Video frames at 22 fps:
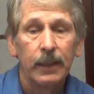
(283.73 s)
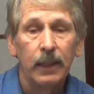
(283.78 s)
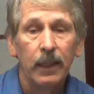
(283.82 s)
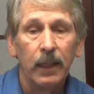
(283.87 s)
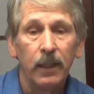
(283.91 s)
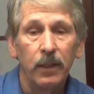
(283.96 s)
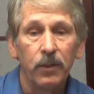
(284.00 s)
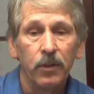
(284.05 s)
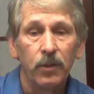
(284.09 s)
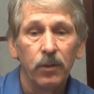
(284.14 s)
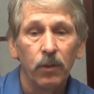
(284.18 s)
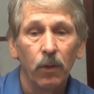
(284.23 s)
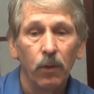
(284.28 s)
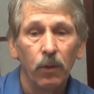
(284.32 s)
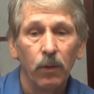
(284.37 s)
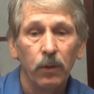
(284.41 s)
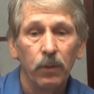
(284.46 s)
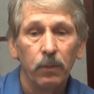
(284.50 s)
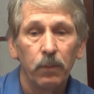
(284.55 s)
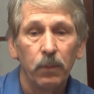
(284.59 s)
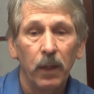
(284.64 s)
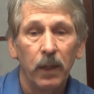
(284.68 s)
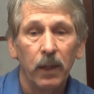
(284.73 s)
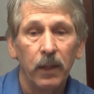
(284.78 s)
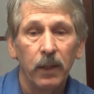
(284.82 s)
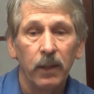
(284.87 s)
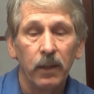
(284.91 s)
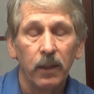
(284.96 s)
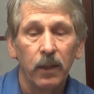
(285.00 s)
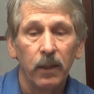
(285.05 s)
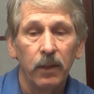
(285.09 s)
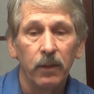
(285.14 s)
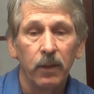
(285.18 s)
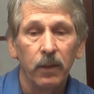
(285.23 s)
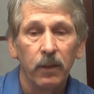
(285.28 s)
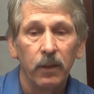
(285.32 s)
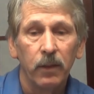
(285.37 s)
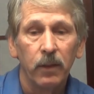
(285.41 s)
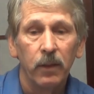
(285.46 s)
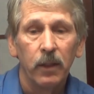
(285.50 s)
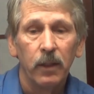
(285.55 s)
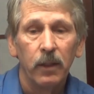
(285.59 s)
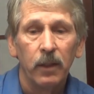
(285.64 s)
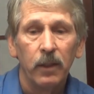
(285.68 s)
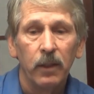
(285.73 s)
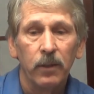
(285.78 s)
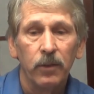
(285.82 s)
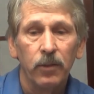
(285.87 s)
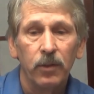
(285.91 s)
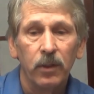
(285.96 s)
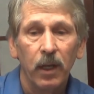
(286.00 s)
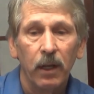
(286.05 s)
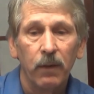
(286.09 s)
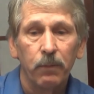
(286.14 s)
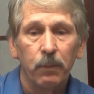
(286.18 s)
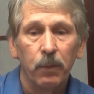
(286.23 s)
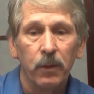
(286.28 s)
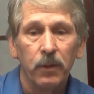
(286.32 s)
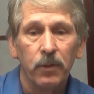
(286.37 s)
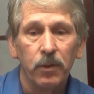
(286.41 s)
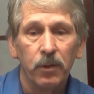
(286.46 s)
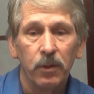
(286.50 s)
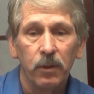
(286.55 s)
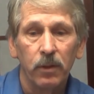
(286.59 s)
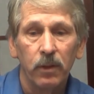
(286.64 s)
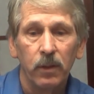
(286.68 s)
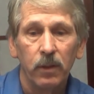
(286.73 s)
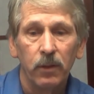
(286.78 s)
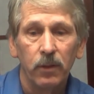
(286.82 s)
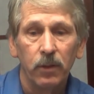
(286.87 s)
and is told by another staff person,